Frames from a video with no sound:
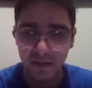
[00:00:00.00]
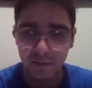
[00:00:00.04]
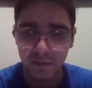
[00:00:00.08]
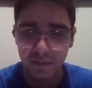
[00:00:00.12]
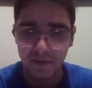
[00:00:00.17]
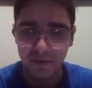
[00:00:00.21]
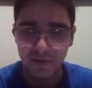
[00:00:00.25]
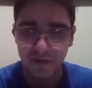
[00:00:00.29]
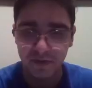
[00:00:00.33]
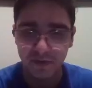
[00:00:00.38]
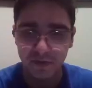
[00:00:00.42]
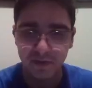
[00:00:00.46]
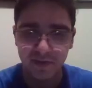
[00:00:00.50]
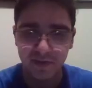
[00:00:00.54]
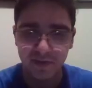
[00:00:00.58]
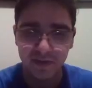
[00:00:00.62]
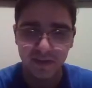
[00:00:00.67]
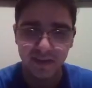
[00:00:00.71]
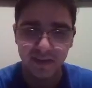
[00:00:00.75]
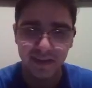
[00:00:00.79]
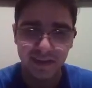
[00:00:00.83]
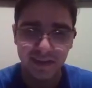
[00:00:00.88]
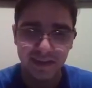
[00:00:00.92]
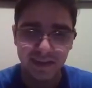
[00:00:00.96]
but notice
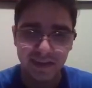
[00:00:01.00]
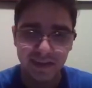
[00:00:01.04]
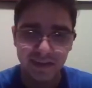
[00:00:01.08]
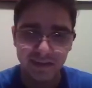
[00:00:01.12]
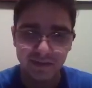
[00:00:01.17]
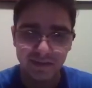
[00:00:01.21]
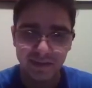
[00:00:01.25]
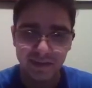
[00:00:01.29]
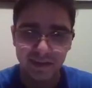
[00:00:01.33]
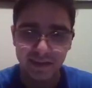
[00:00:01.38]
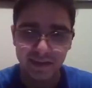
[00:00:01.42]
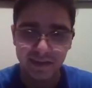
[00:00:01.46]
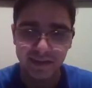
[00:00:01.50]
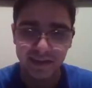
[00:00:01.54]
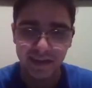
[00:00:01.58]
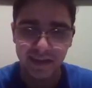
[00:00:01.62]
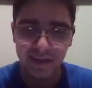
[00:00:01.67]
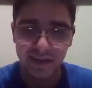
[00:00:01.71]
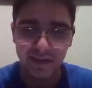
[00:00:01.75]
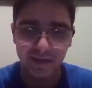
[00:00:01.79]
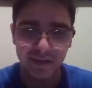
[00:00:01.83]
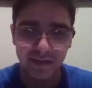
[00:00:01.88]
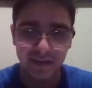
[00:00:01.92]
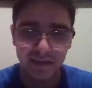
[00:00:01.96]
that I didn't really
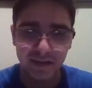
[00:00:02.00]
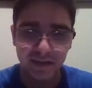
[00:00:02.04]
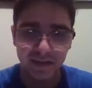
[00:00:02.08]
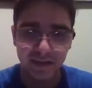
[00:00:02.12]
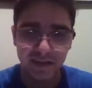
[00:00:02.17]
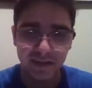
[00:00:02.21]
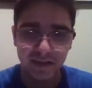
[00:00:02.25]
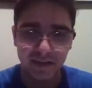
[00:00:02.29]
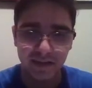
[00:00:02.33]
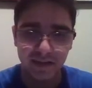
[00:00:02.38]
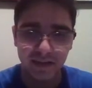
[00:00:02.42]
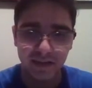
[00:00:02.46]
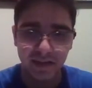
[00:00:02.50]
calculate